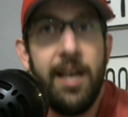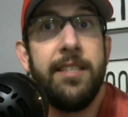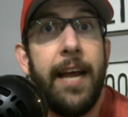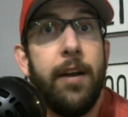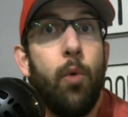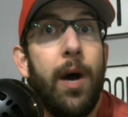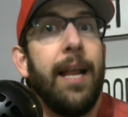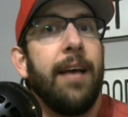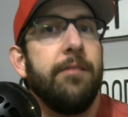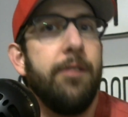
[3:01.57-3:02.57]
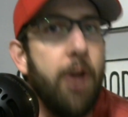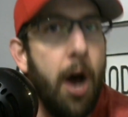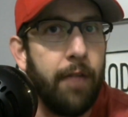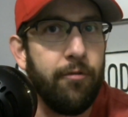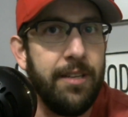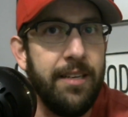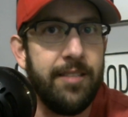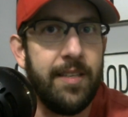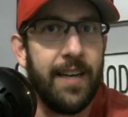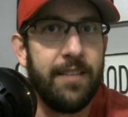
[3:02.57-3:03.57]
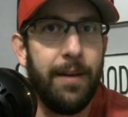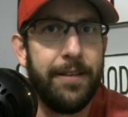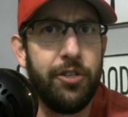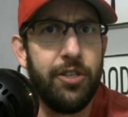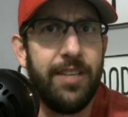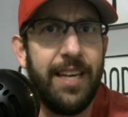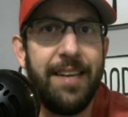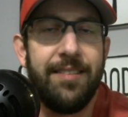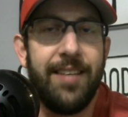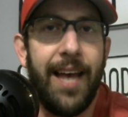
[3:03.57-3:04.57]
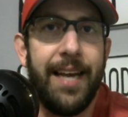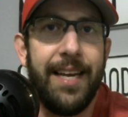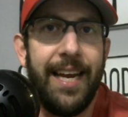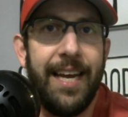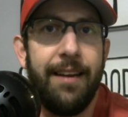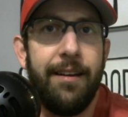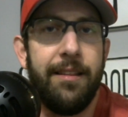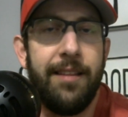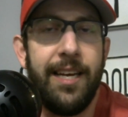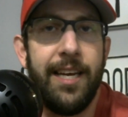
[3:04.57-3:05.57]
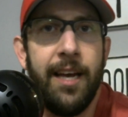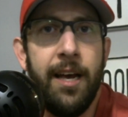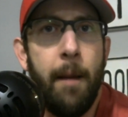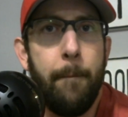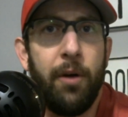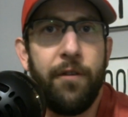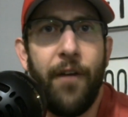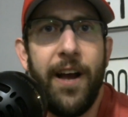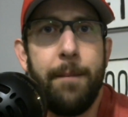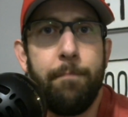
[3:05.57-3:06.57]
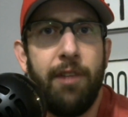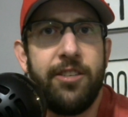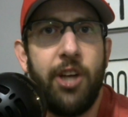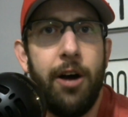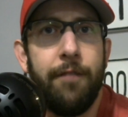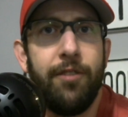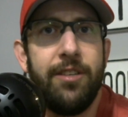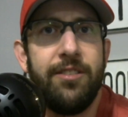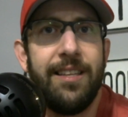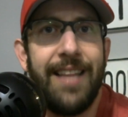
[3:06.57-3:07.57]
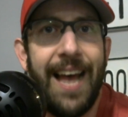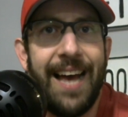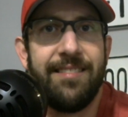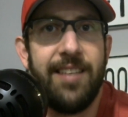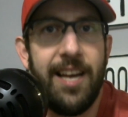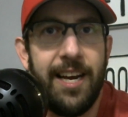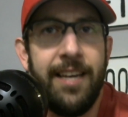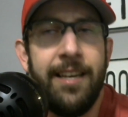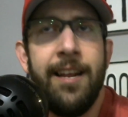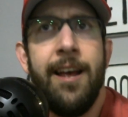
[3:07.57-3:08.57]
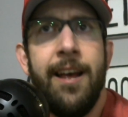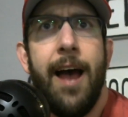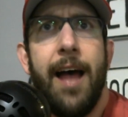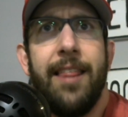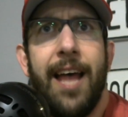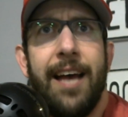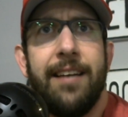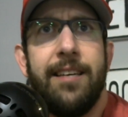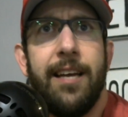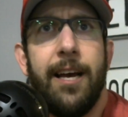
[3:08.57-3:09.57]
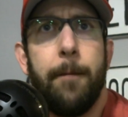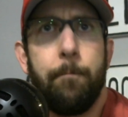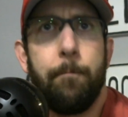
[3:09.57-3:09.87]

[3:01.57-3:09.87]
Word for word: Dana White has not released the text messages. He said in the post-fight press conference last night that uh,